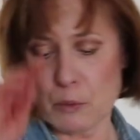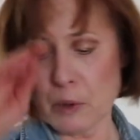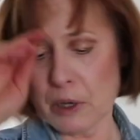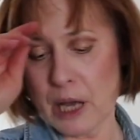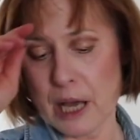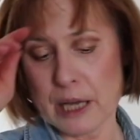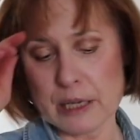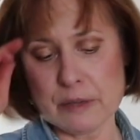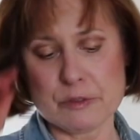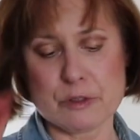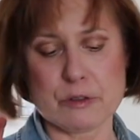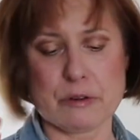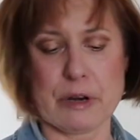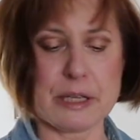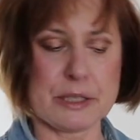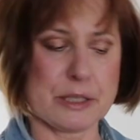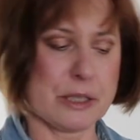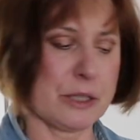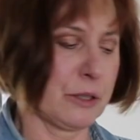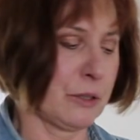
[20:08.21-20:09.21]
what kind of
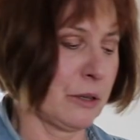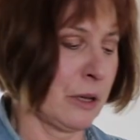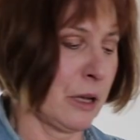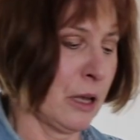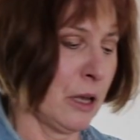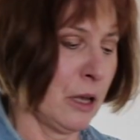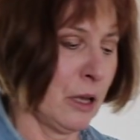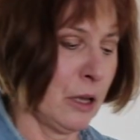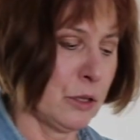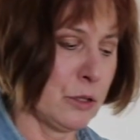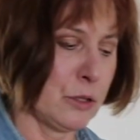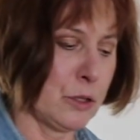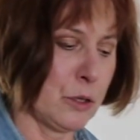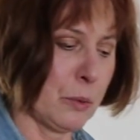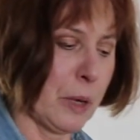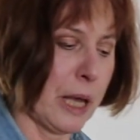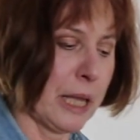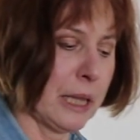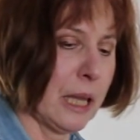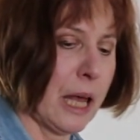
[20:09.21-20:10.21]
dressing do
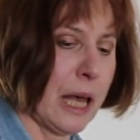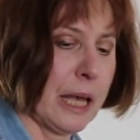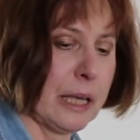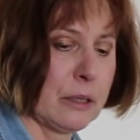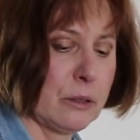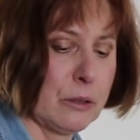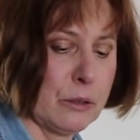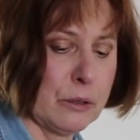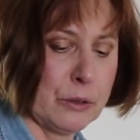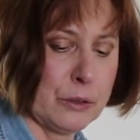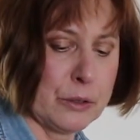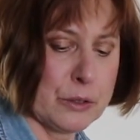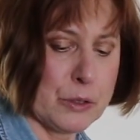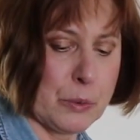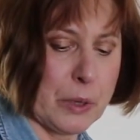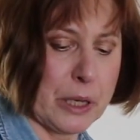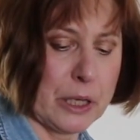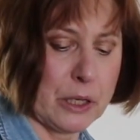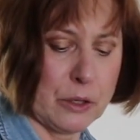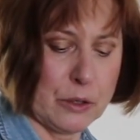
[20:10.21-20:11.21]
I like or do
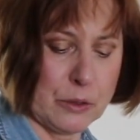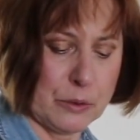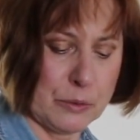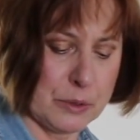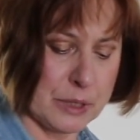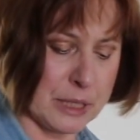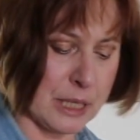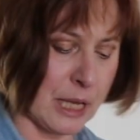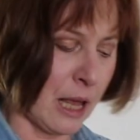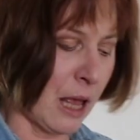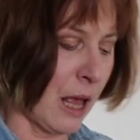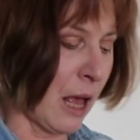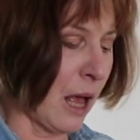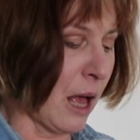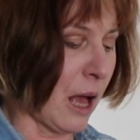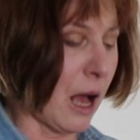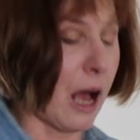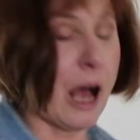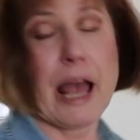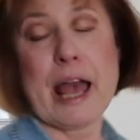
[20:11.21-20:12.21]
I use?
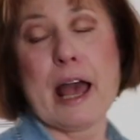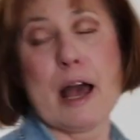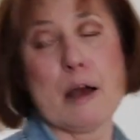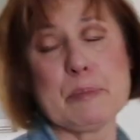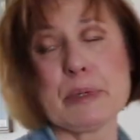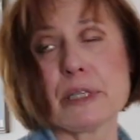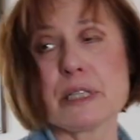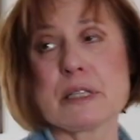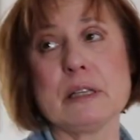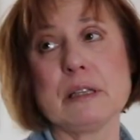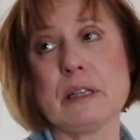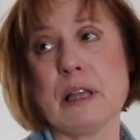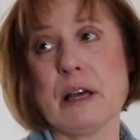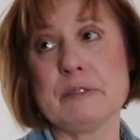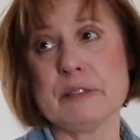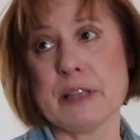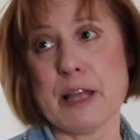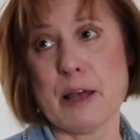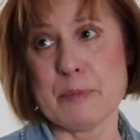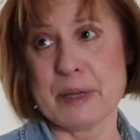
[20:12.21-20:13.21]
I happen to
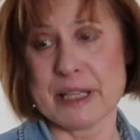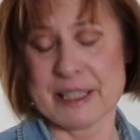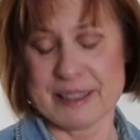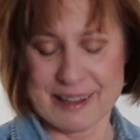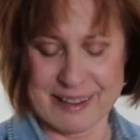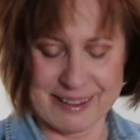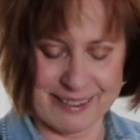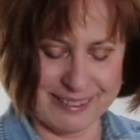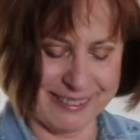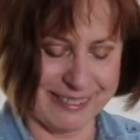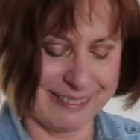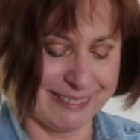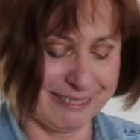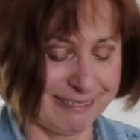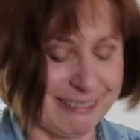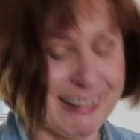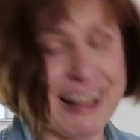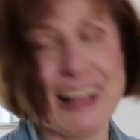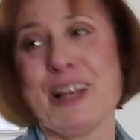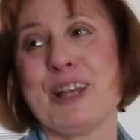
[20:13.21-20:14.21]
love lemon.
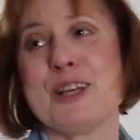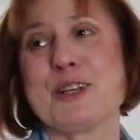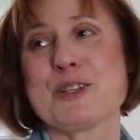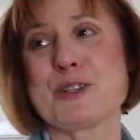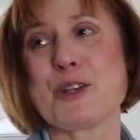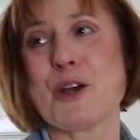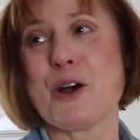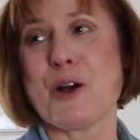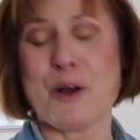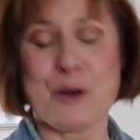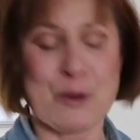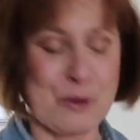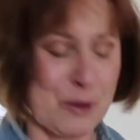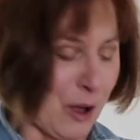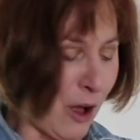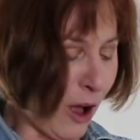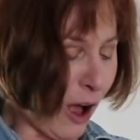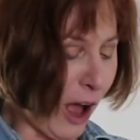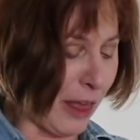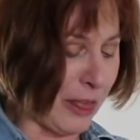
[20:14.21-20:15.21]
So
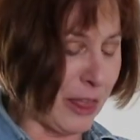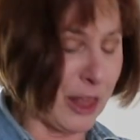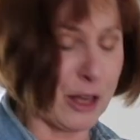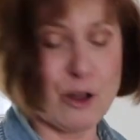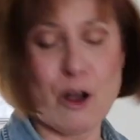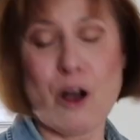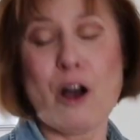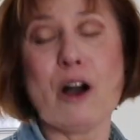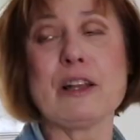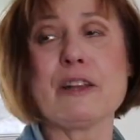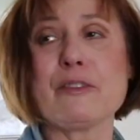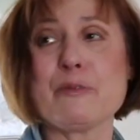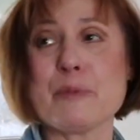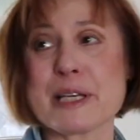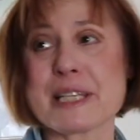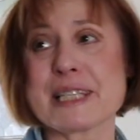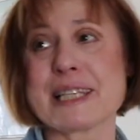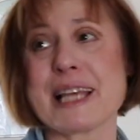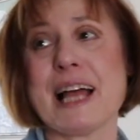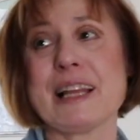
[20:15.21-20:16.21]
I think all of my
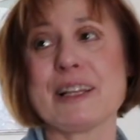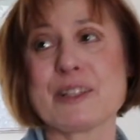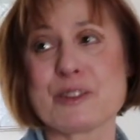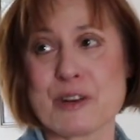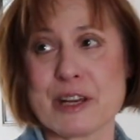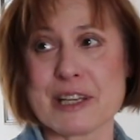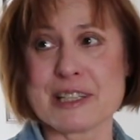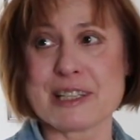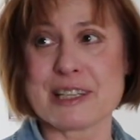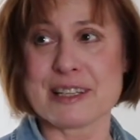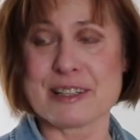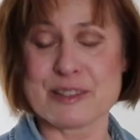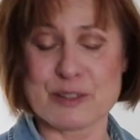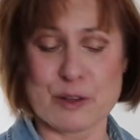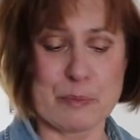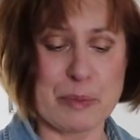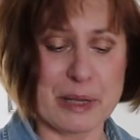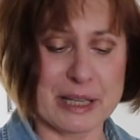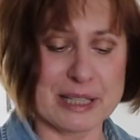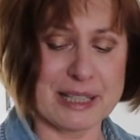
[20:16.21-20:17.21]
salad dressings are
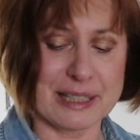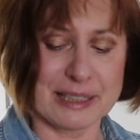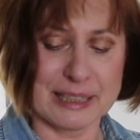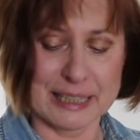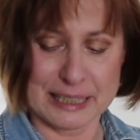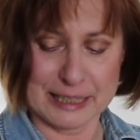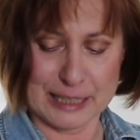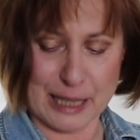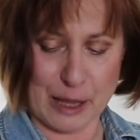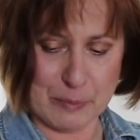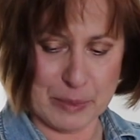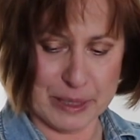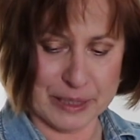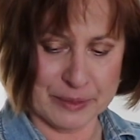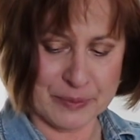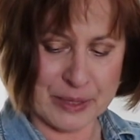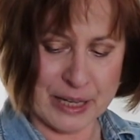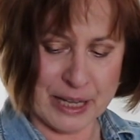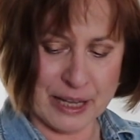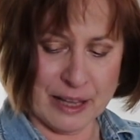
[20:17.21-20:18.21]
basically lemon.
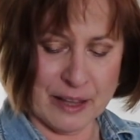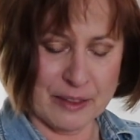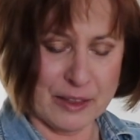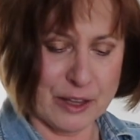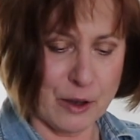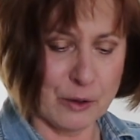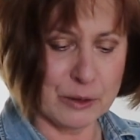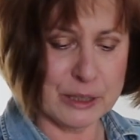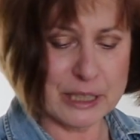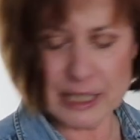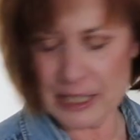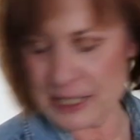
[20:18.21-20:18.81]
The only